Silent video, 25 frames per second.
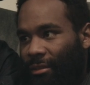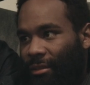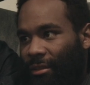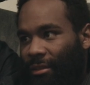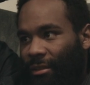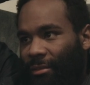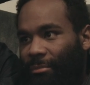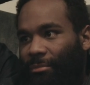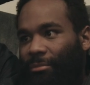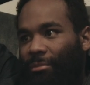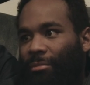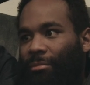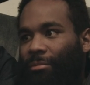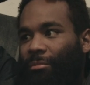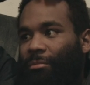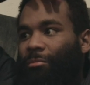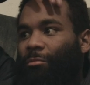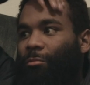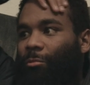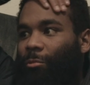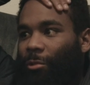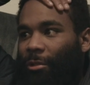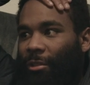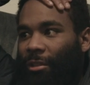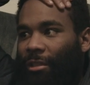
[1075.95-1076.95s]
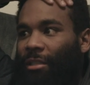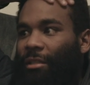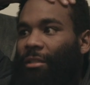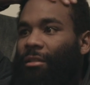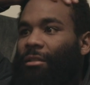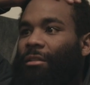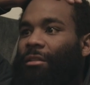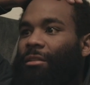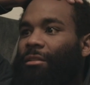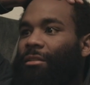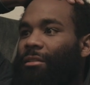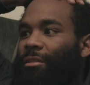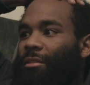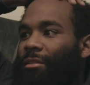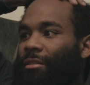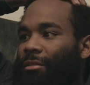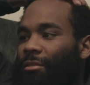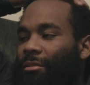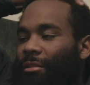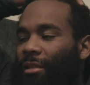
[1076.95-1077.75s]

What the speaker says: And then working on it still.